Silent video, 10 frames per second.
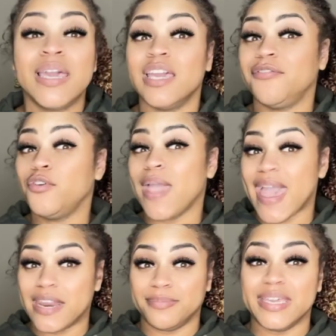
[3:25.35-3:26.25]
If you
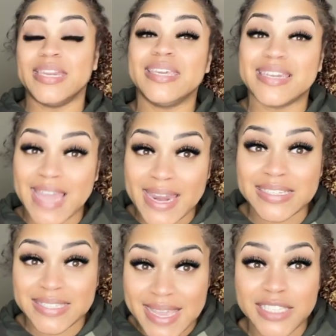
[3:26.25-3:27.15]
had them in the United
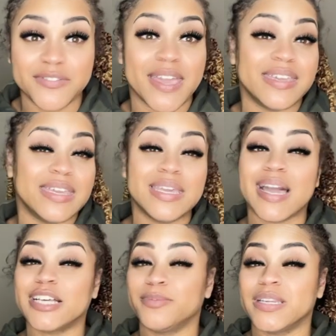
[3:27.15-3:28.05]
States, if you had any
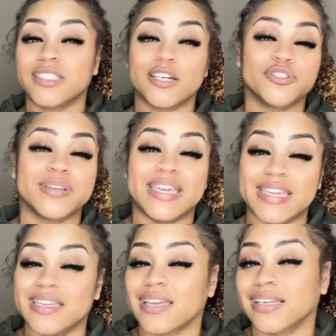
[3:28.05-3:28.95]
cosmetic surgery in
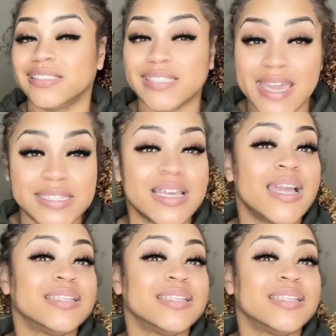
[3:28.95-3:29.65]
the United States,